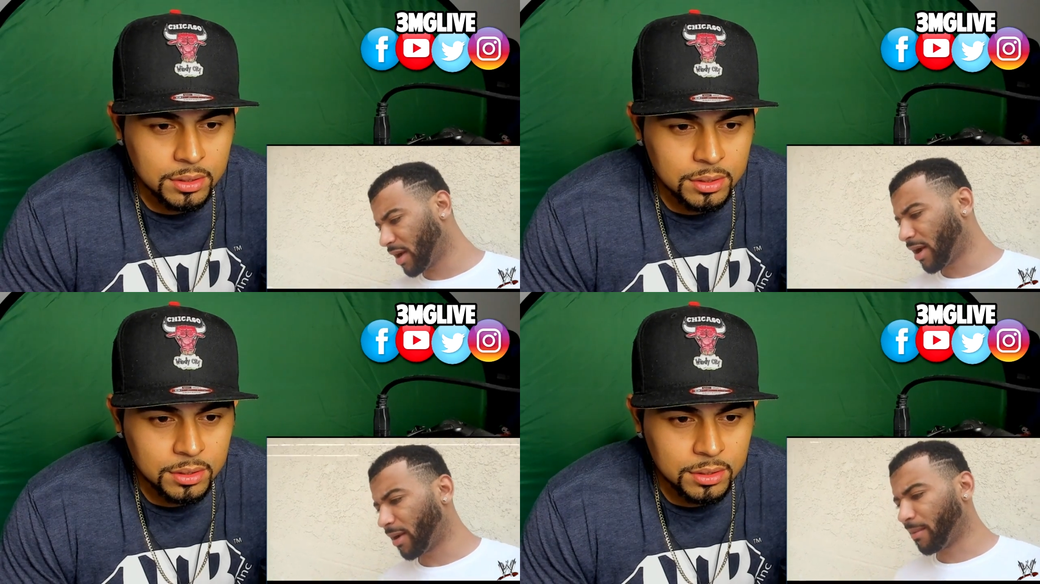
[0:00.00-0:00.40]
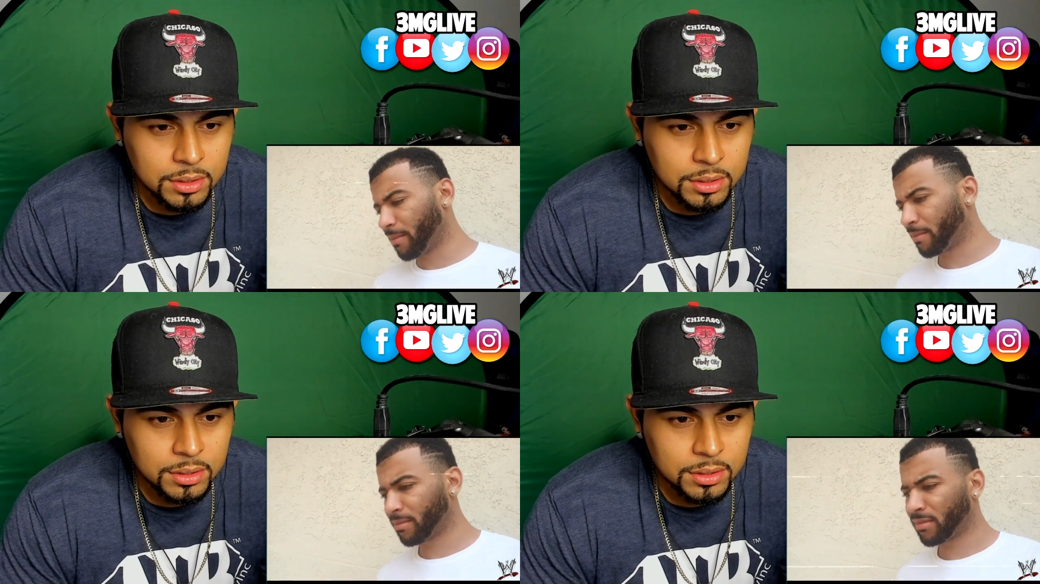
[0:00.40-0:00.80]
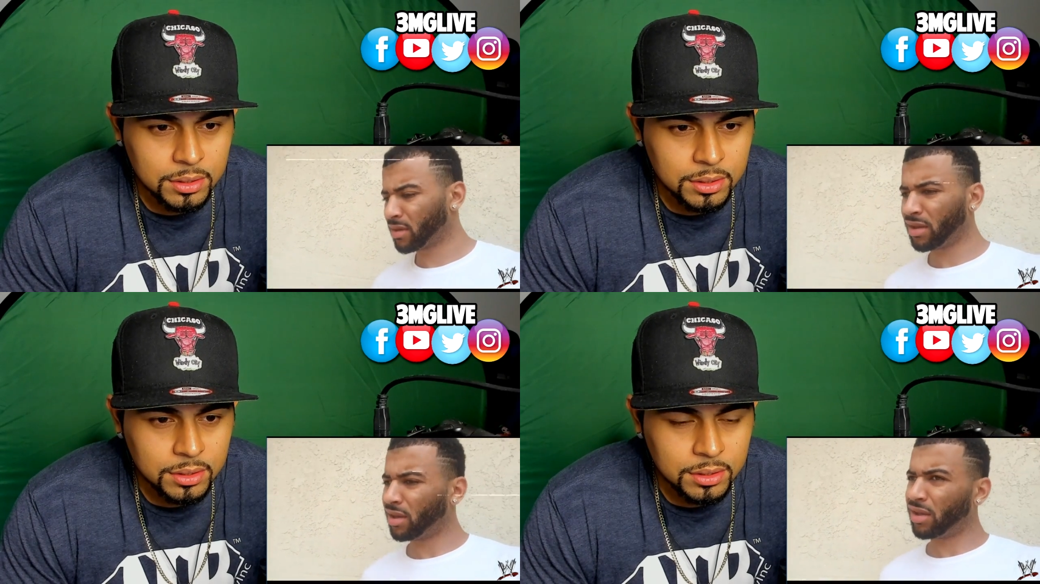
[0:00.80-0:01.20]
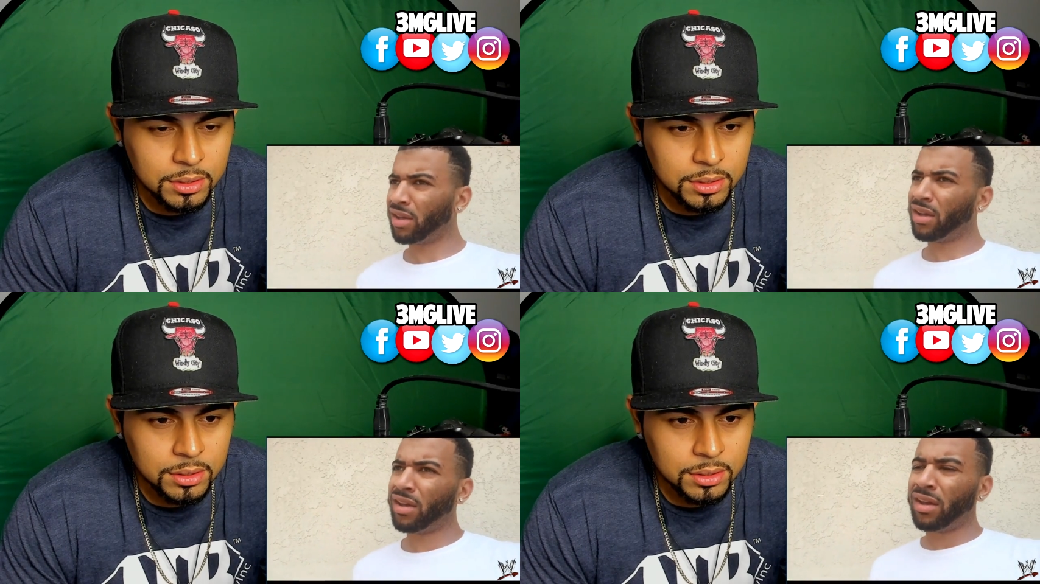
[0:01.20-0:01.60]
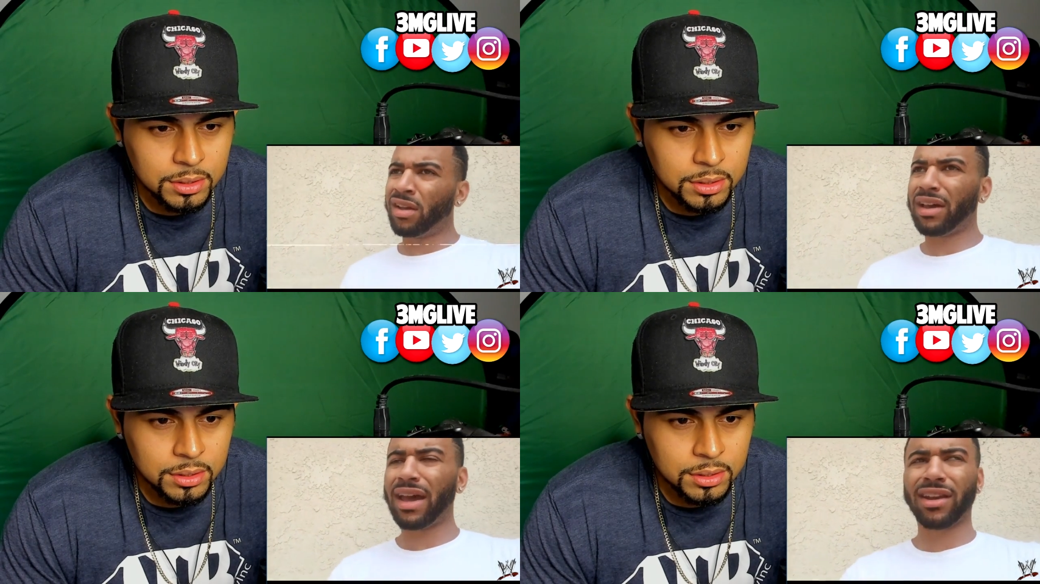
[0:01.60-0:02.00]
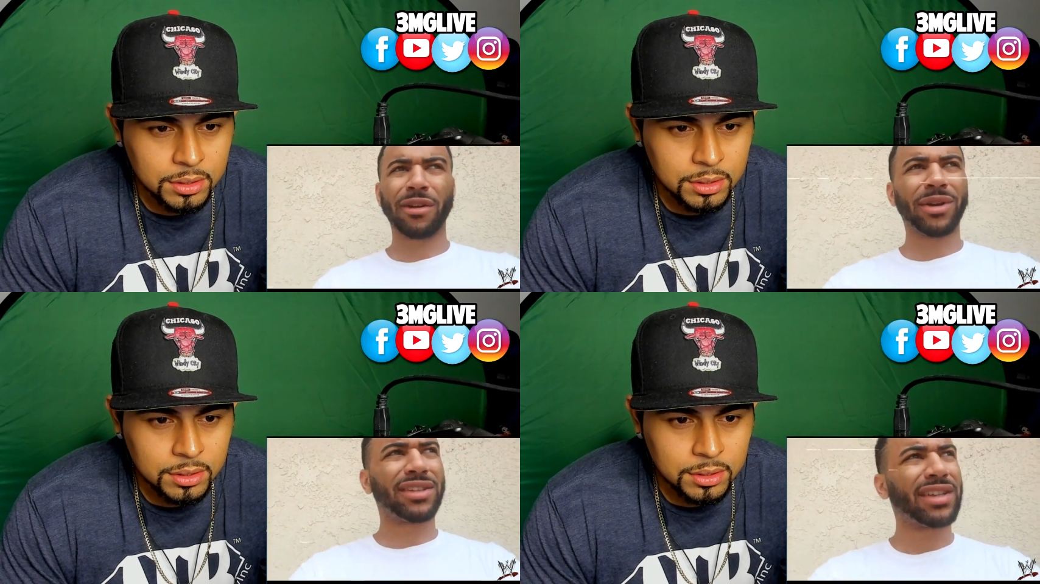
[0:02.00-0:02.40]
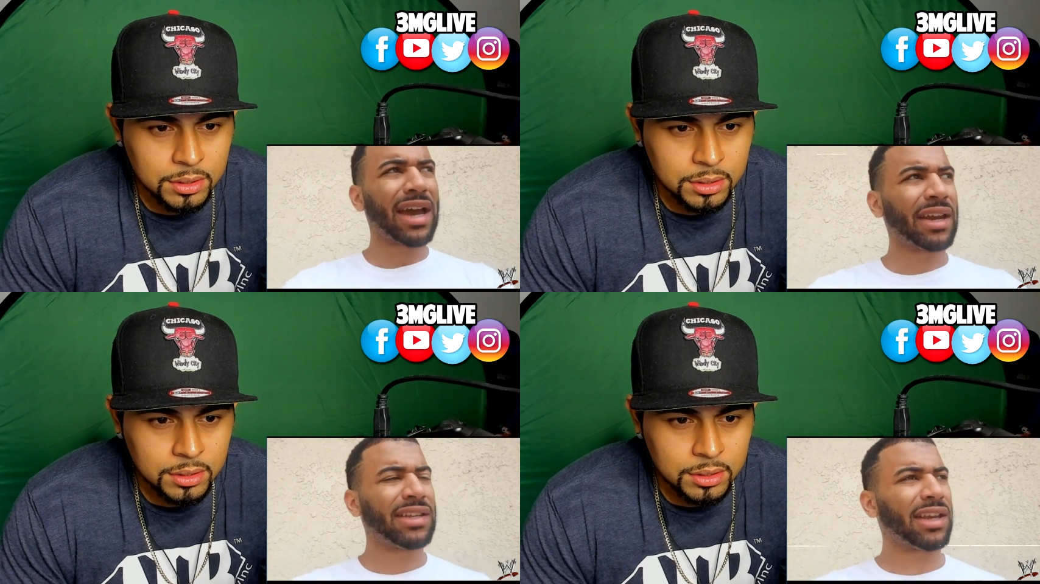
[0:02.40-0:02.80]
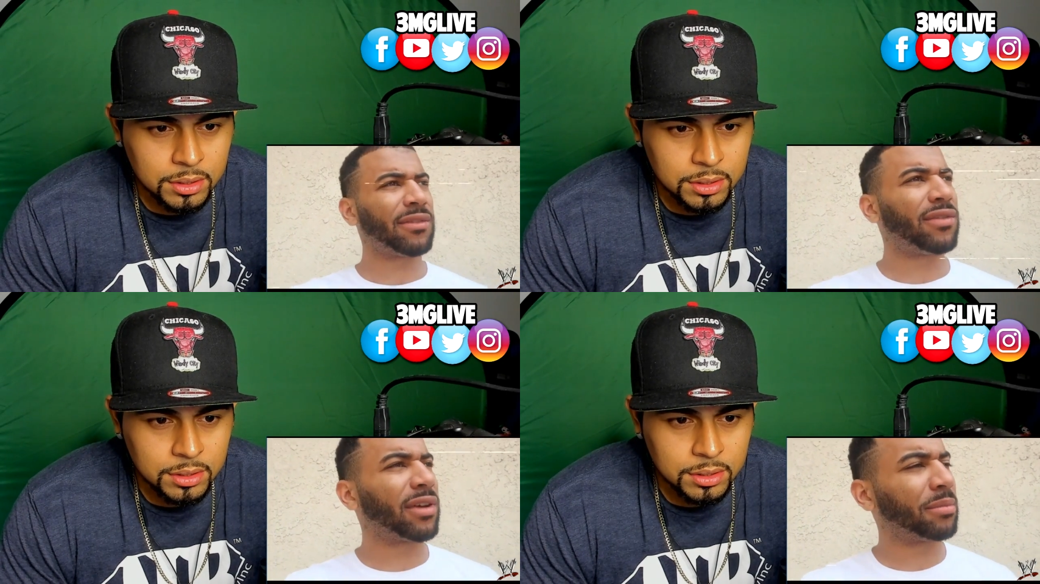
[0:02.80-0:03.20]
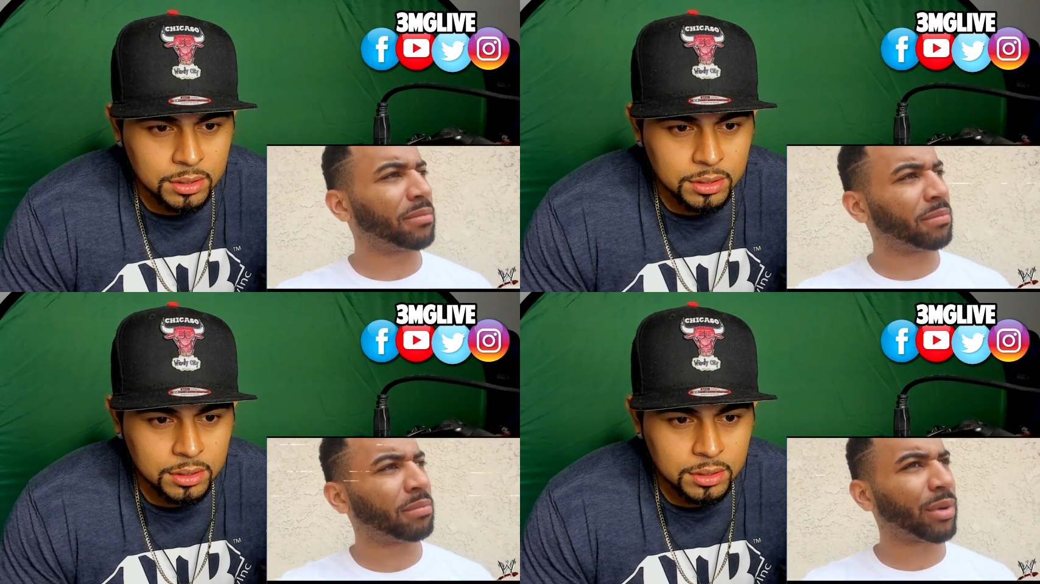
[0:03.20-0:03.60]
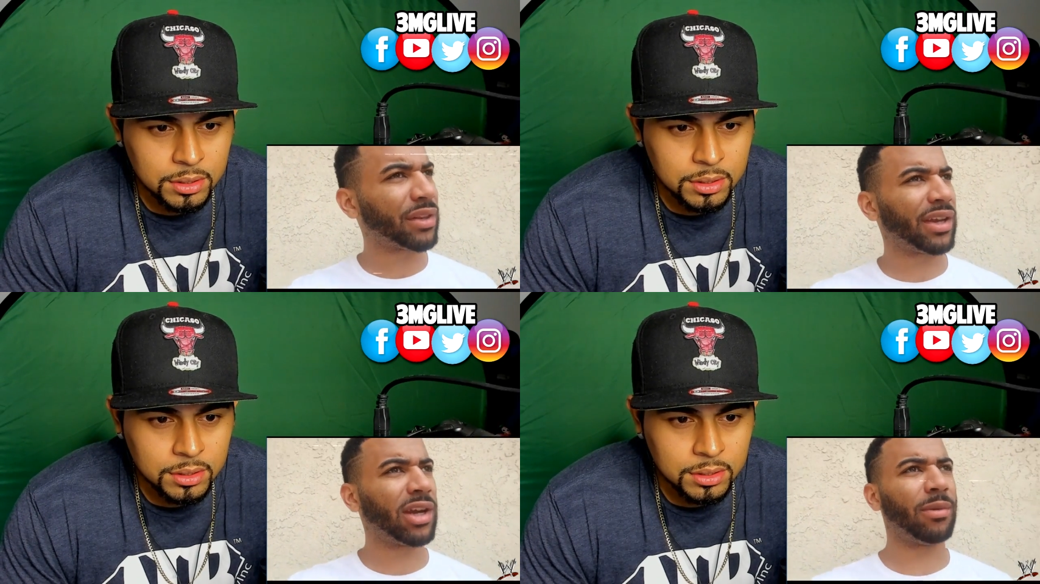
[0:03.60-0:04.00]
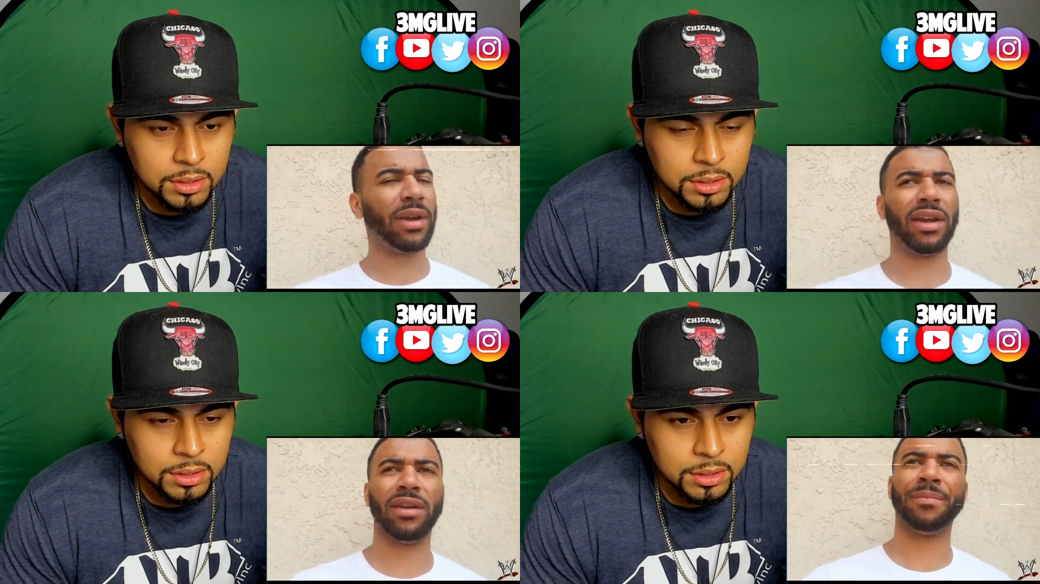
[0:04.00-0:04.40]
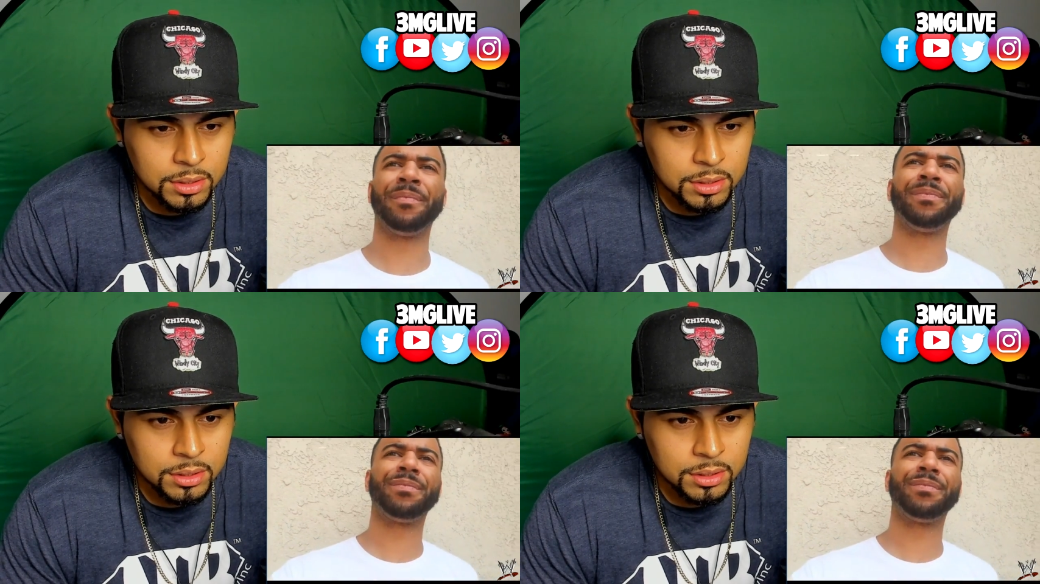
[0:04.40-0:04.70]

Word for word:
Speaker 1: Um, I had to come outside and take a fucking breath of air, man.